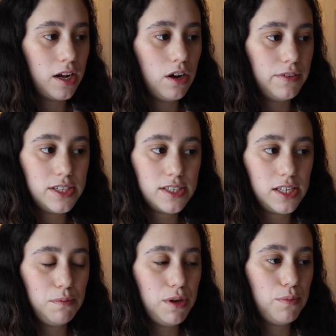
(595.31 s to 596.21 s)

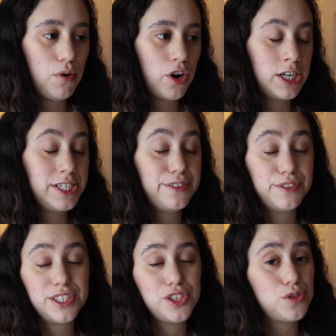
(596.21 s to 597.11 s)
Obviously, people are in
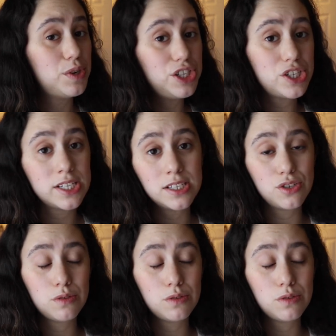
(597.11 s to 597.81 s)
different situations.